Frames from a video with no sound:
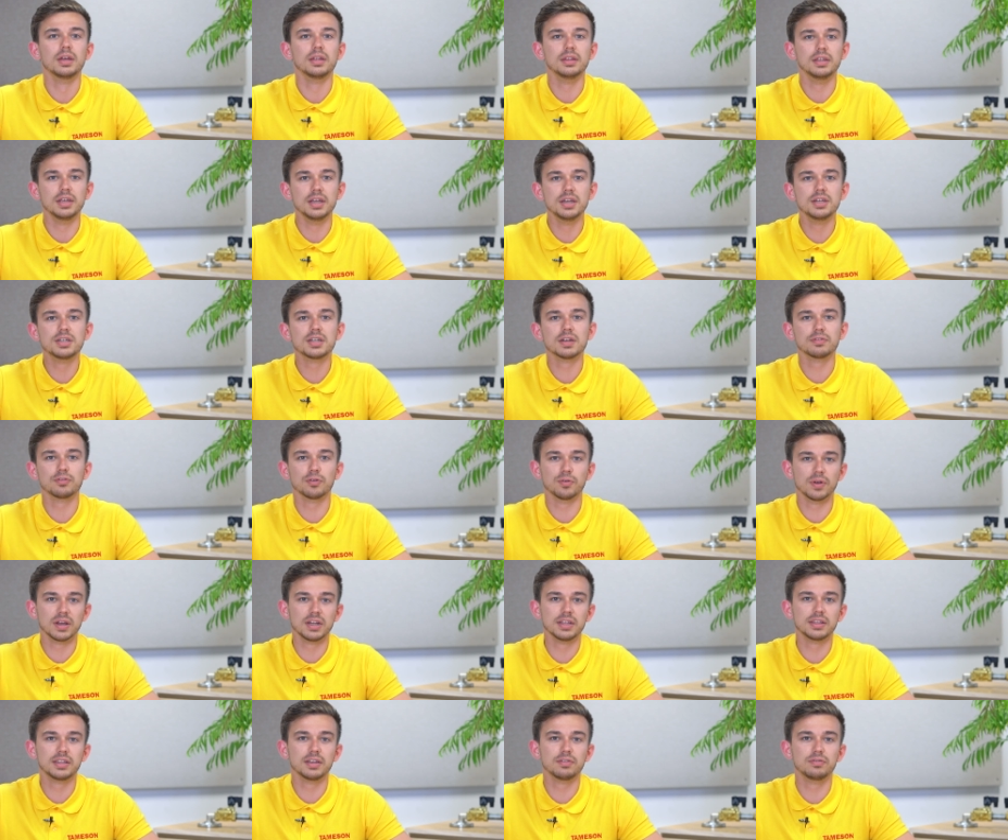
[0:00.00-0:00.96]
These have a
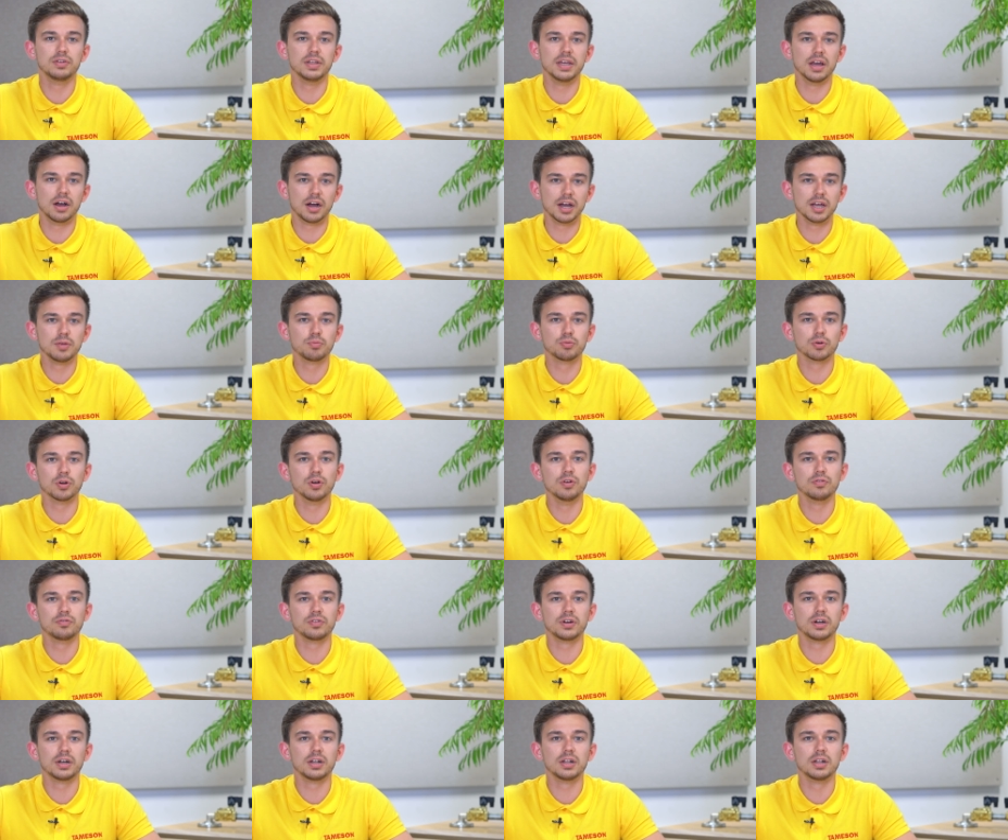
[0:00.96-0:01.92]
relatively high
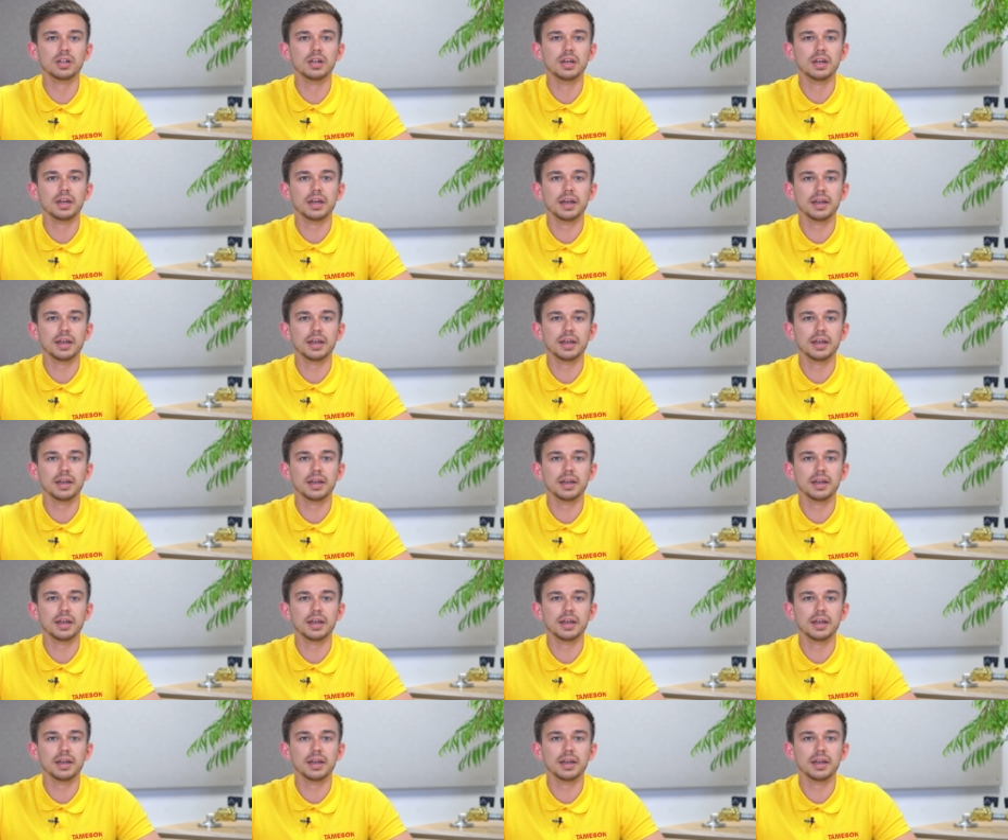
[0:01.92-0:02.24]
profile